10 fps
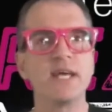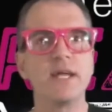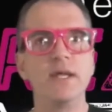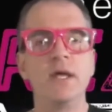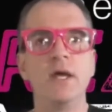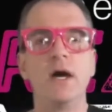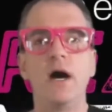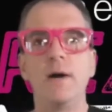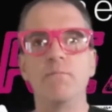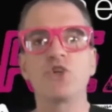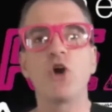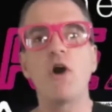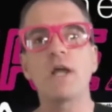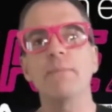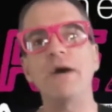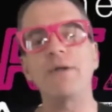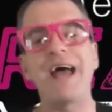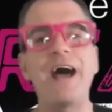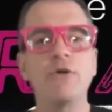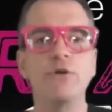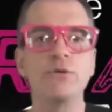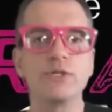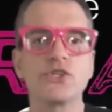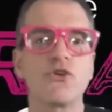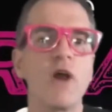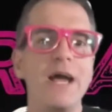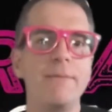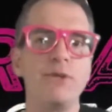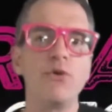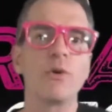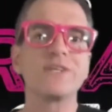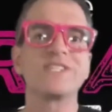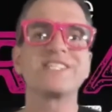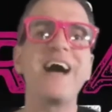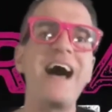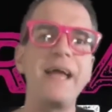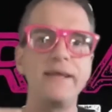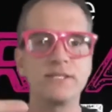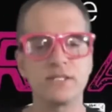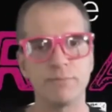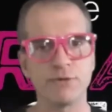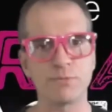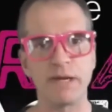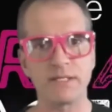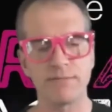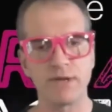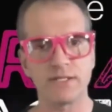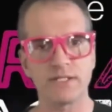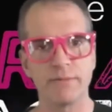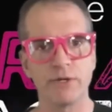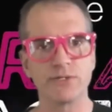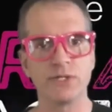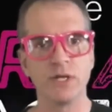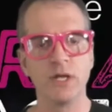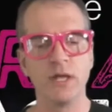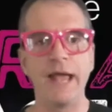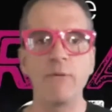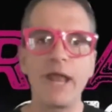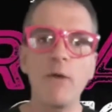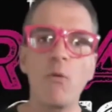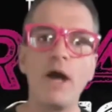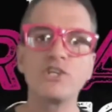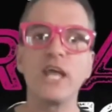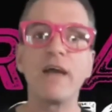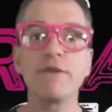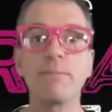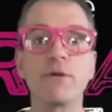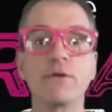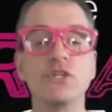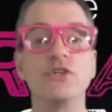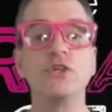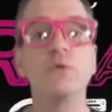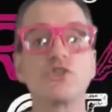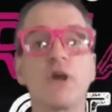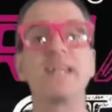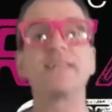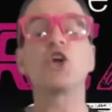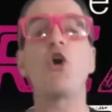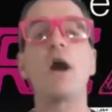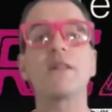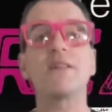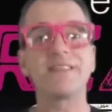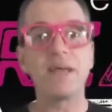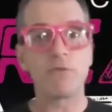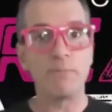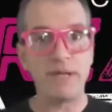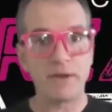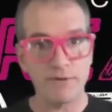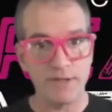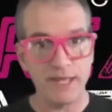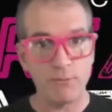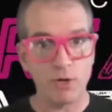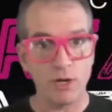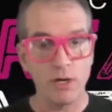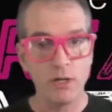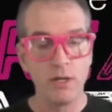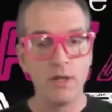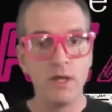said, talk about how you describe your size to prospective customers. And what I watched every person do is try to talk like they were bigger than they were.